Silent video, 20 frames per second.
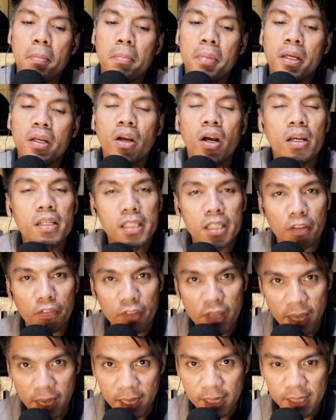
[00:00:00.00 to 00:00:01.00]
Because if
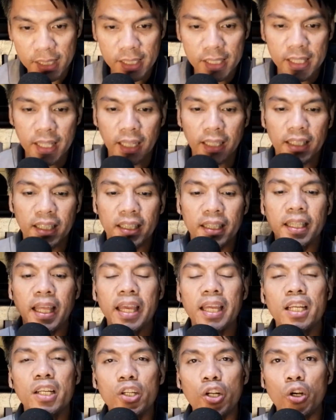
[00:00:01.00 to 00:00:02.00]
yes, then
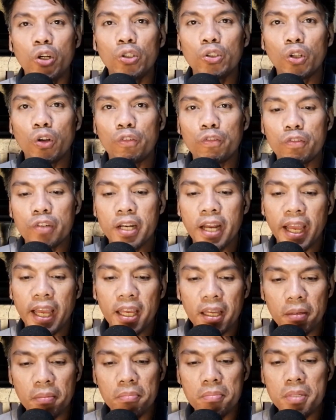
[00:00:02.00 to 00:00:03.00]
take note of
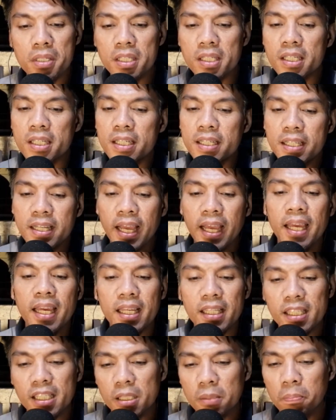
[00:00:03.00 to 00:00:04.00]
names,
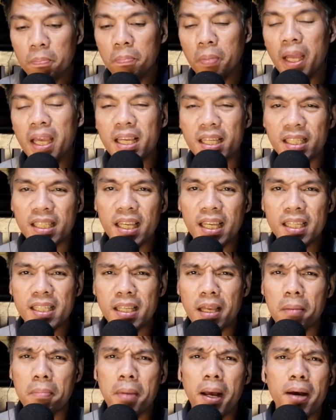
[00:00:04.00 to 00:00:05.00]
dates, places,
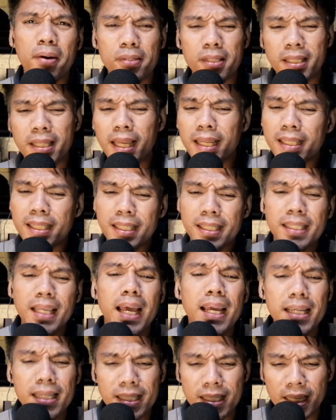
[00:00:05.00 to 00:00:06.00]
amounts, and
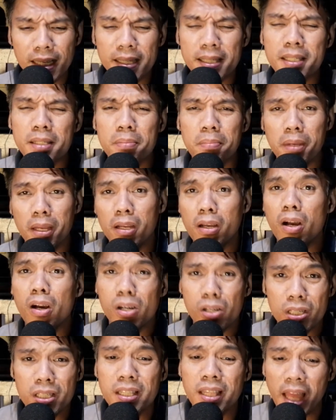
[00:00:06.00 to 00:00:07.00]
sizes,
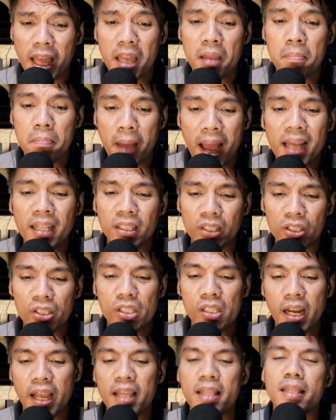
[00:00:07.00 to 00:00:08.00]
because they
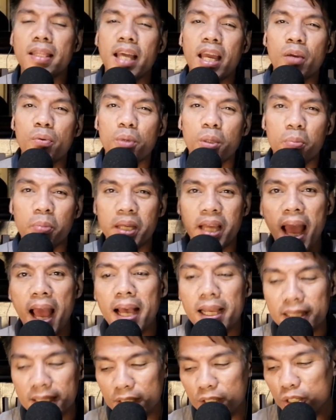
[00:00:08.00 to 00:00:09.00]
matter and they will be
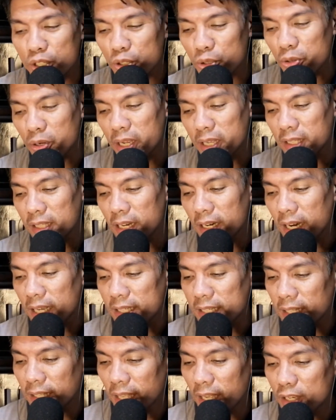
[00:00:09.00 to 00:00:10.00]
asked during the
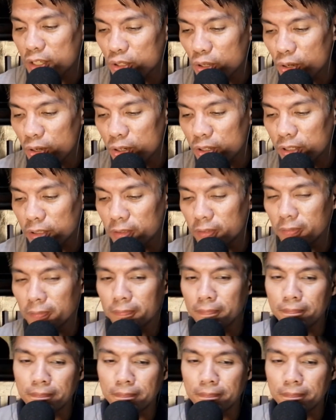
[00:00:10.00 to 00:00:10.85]
recitation.